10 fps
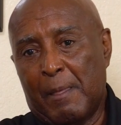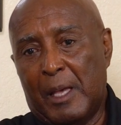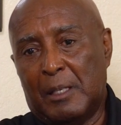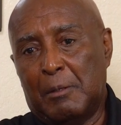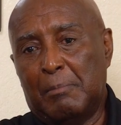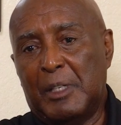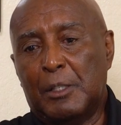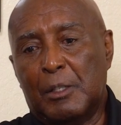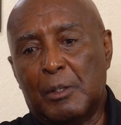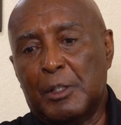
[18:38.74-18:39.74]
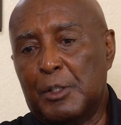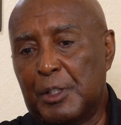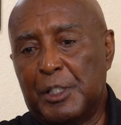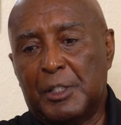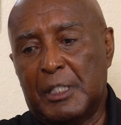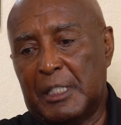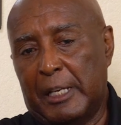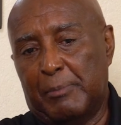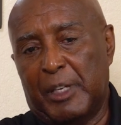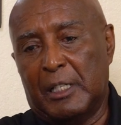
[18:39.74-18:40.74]
And the men in the organization are the
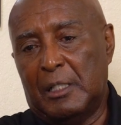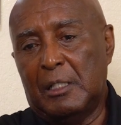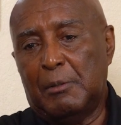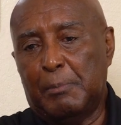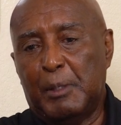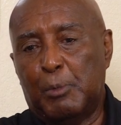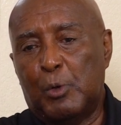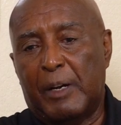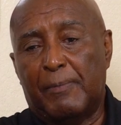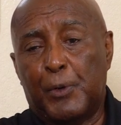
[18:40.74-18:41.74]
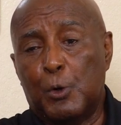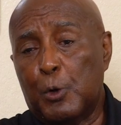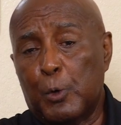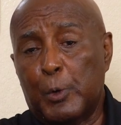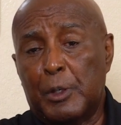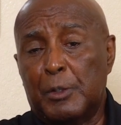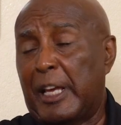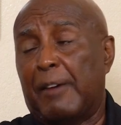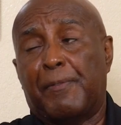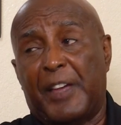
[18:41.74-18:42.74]
same thing. And these are people who have full careers,
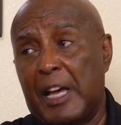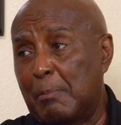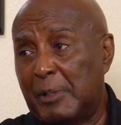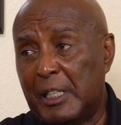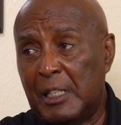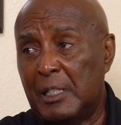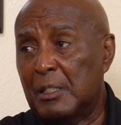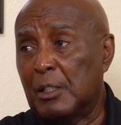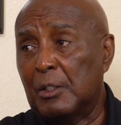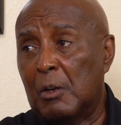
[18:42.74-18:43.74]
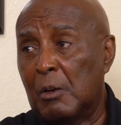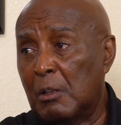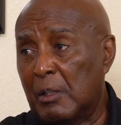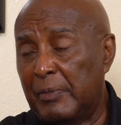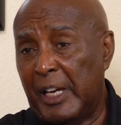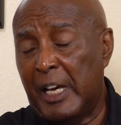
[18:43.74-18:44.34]
have families, and all of that.